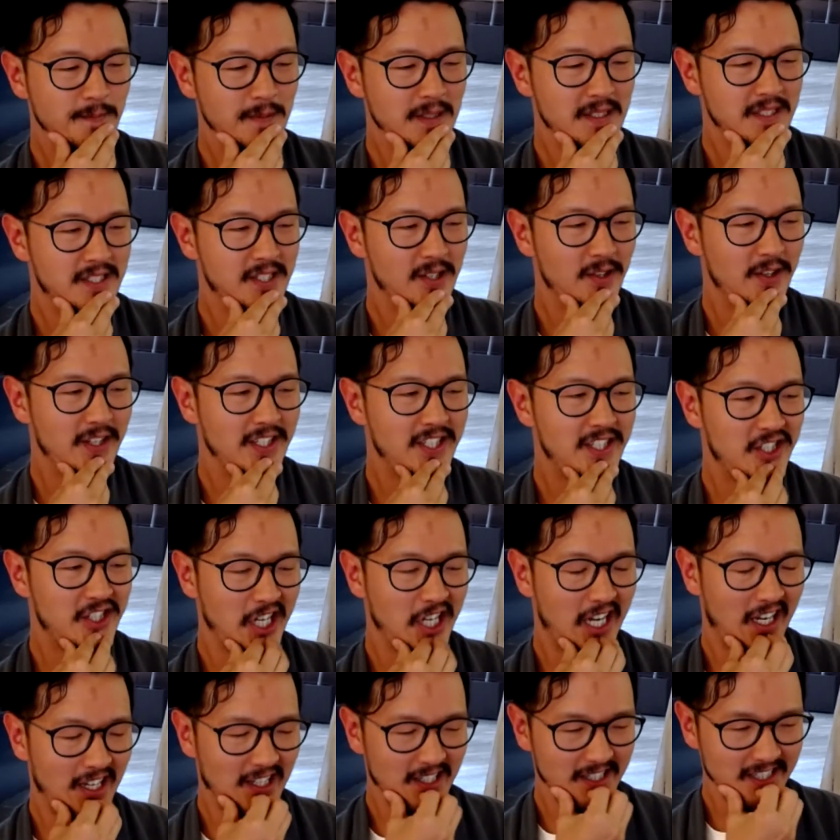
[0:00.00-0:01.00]
so the
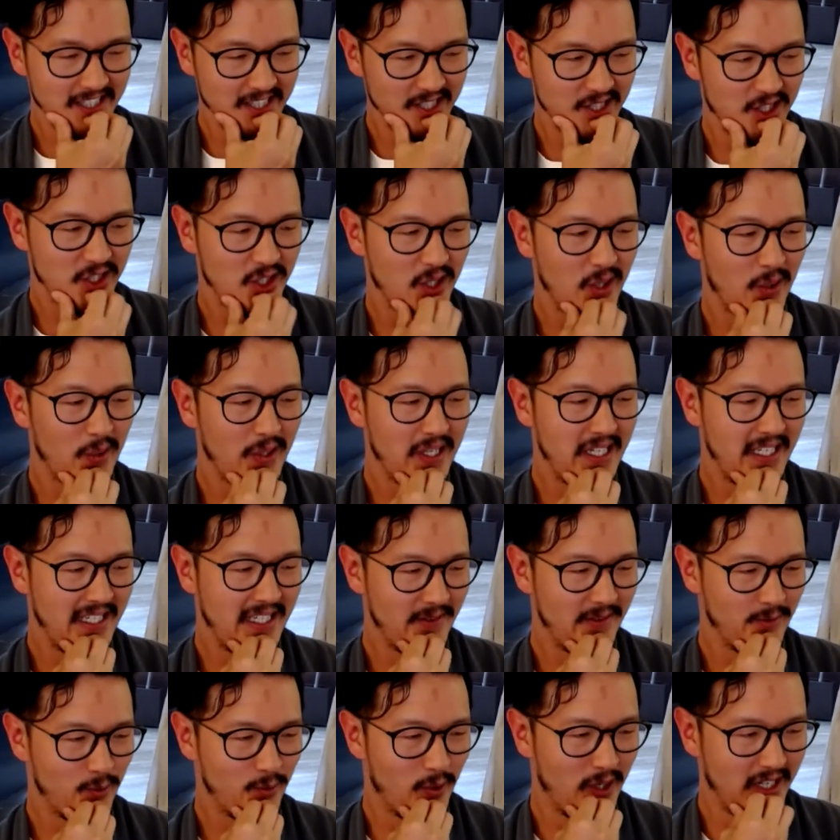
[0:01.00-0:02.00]
challenge
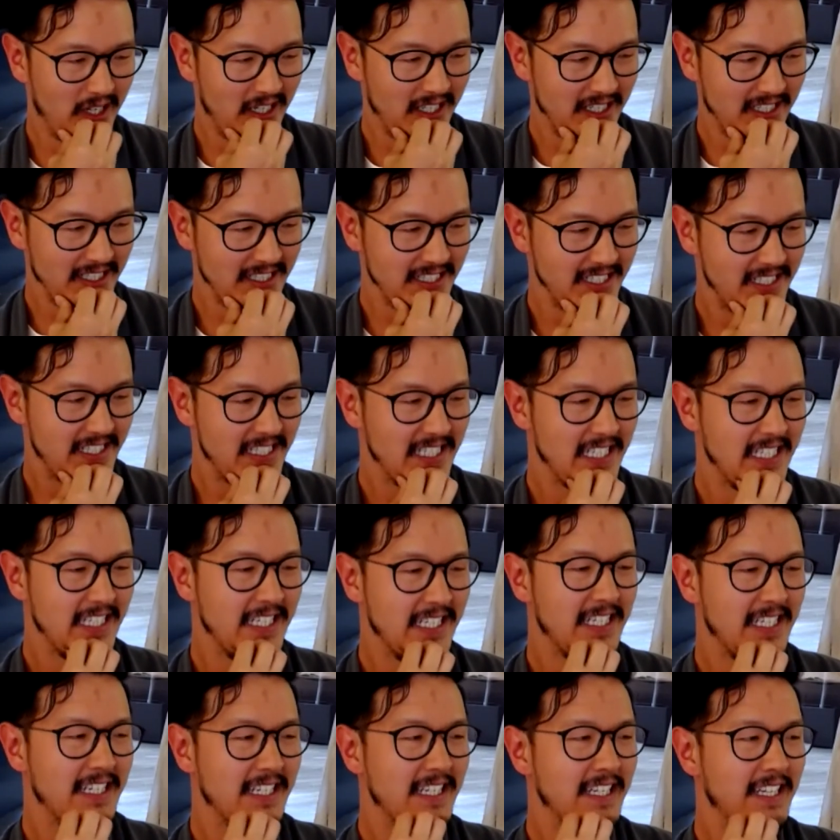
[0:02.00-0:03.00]
was
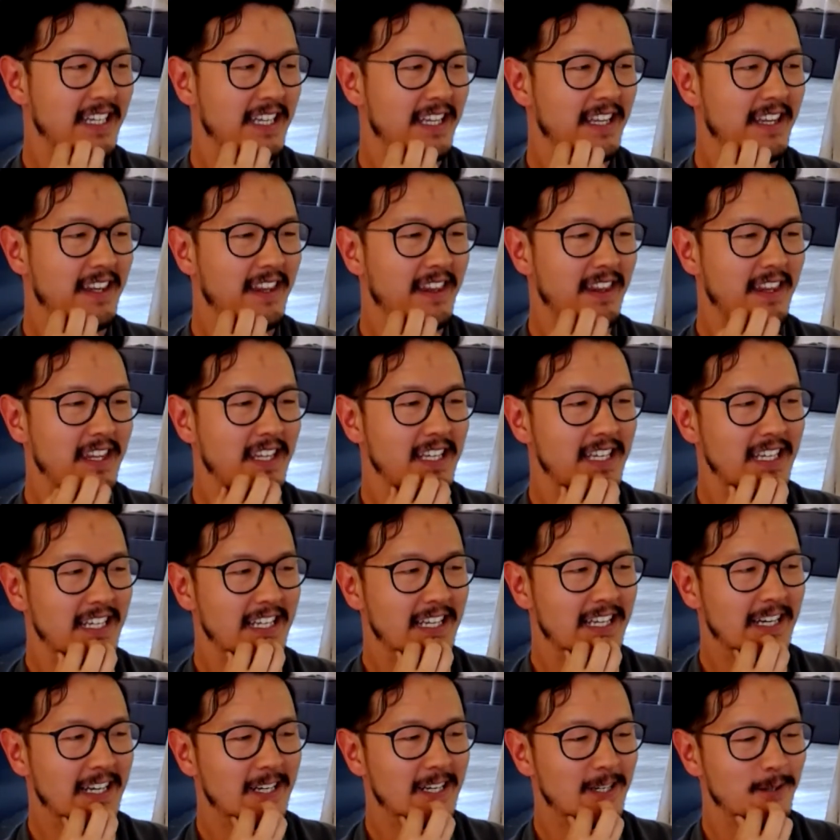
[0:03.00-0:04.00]
the
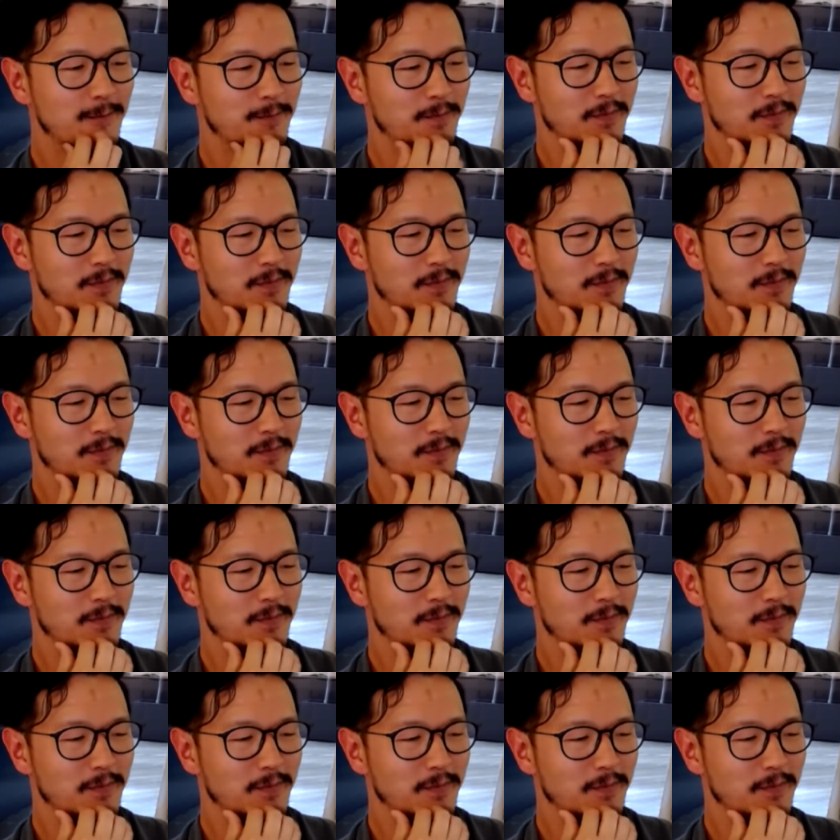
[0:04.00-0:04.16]
um,